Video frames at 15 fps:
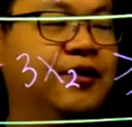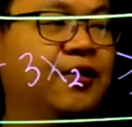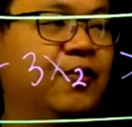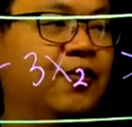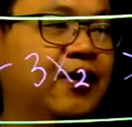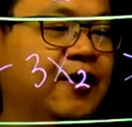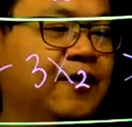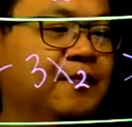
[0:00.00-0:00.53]

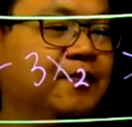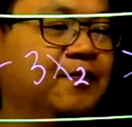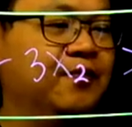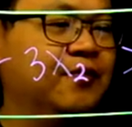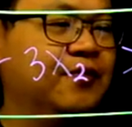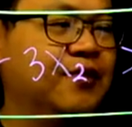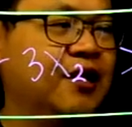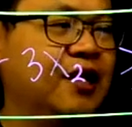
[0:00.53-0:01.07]
Okay?
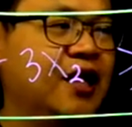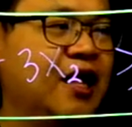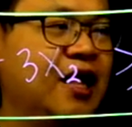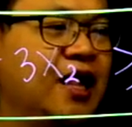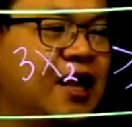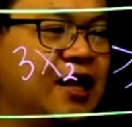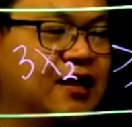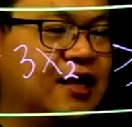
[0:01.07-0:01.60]

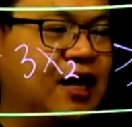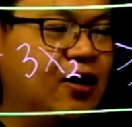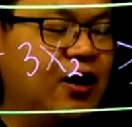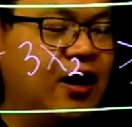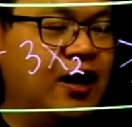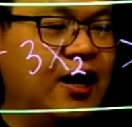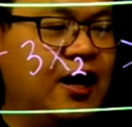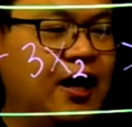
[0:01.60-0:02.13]
Now,
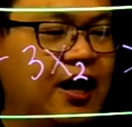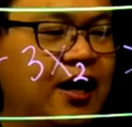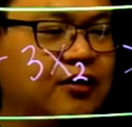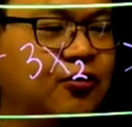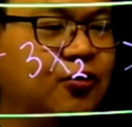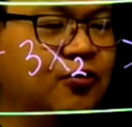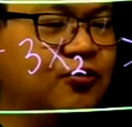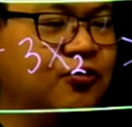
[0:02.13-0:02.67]
I
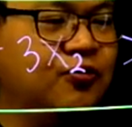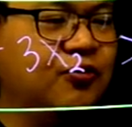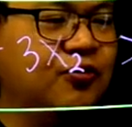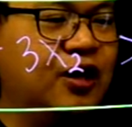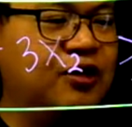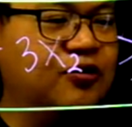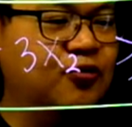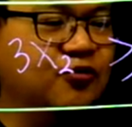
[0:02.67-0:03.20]

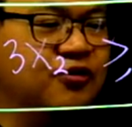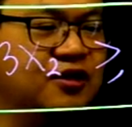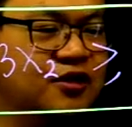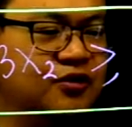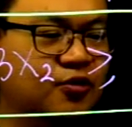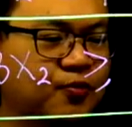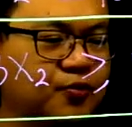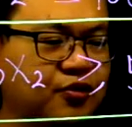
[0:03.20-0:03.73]
don't
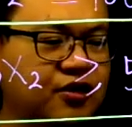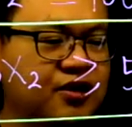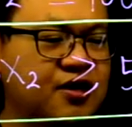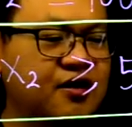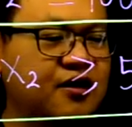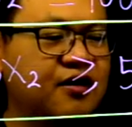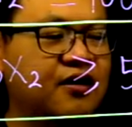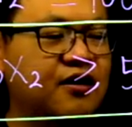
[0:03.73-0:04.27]
need to put
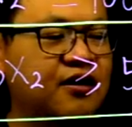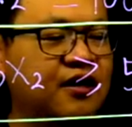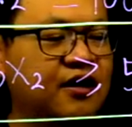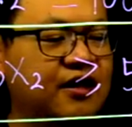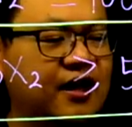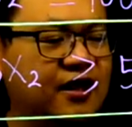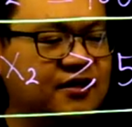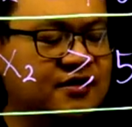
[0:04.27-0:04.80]
here
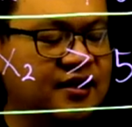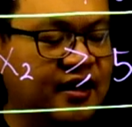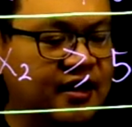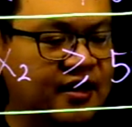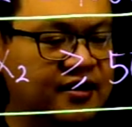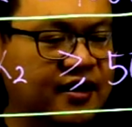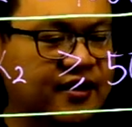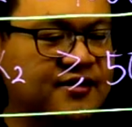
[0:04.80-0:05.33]

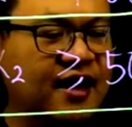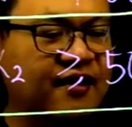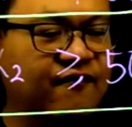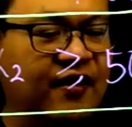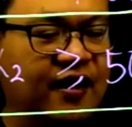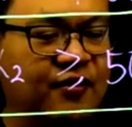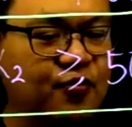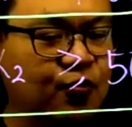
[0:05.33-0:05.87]
an exact
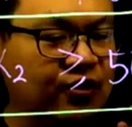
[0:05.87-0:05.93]
value.